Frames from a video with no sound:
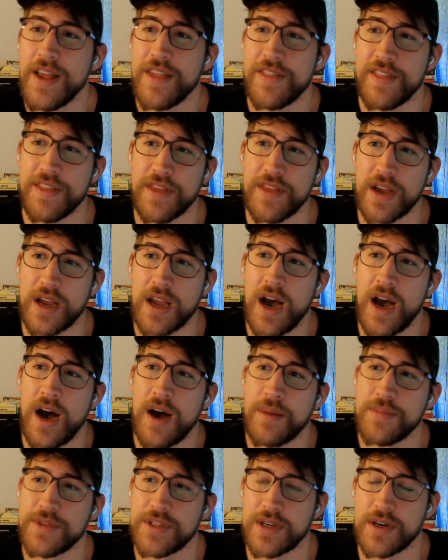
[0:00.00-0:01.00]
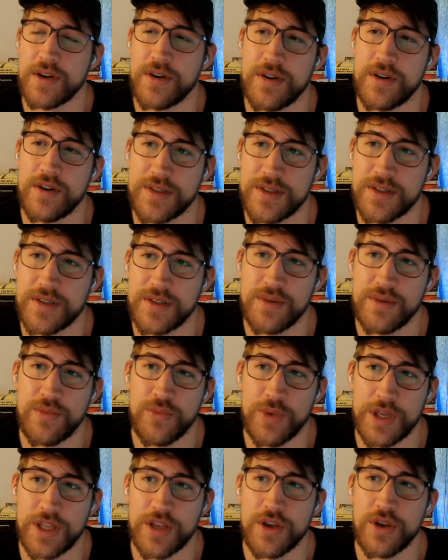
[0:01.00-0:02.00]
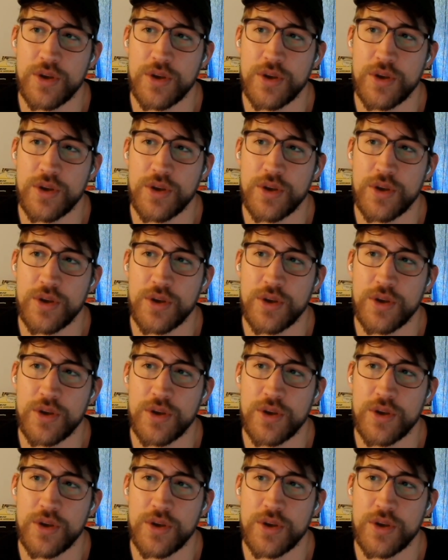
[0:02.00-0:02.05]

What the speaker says: that there comes a cost when you